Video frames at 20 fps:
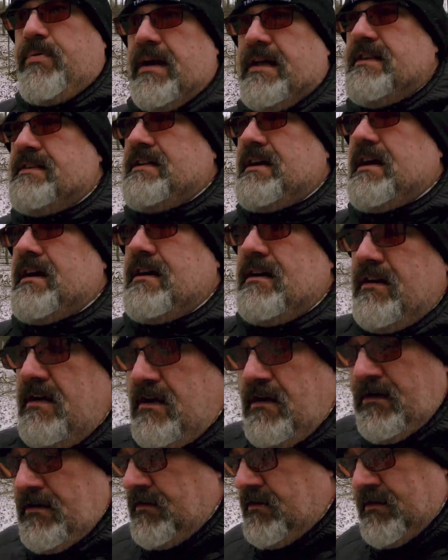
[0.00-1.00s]
but
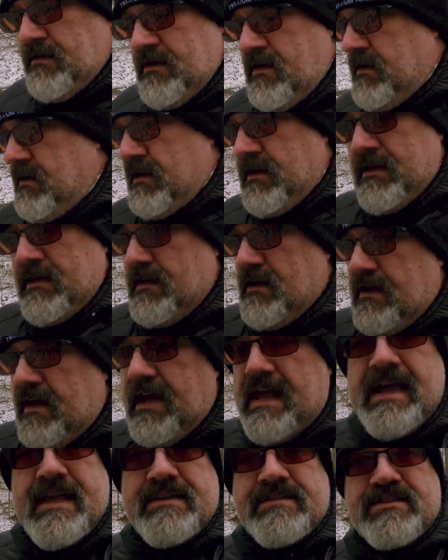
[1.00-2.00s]

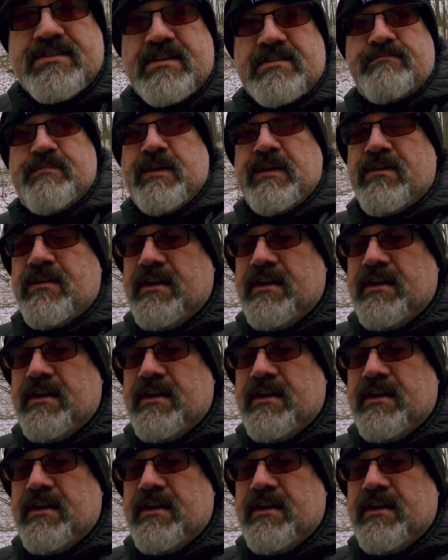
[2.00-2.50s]
it's just been